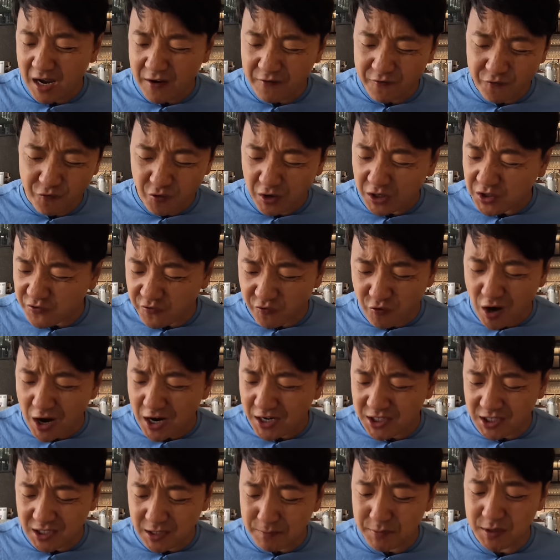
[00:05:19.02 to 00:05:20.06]
I got French
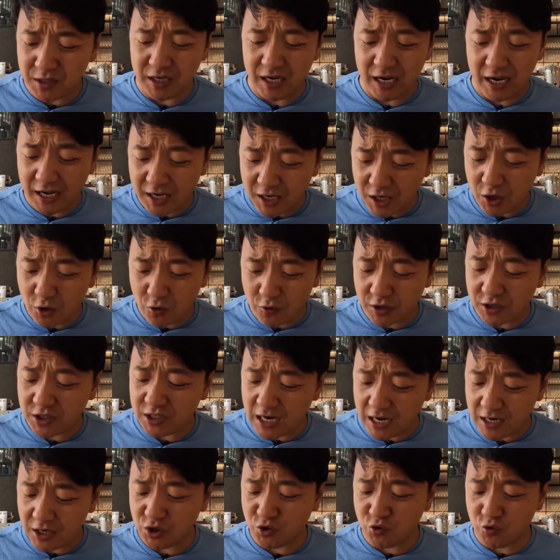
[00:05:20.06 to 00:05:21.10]
fries dipped in egg yolk.
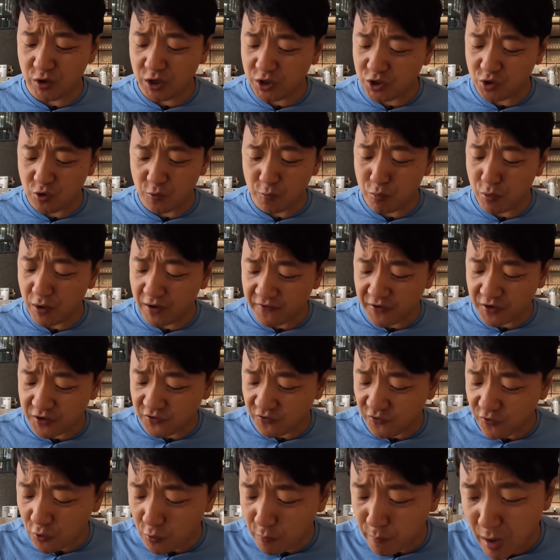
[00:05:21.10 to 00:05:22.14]
It's not a traditional
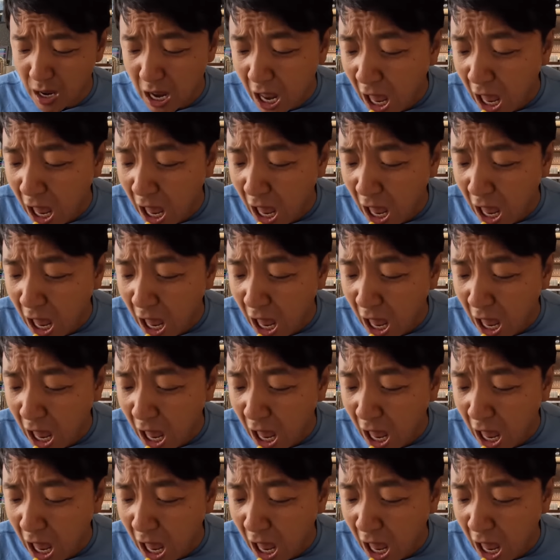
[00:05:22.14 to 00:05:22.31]
breakfast food,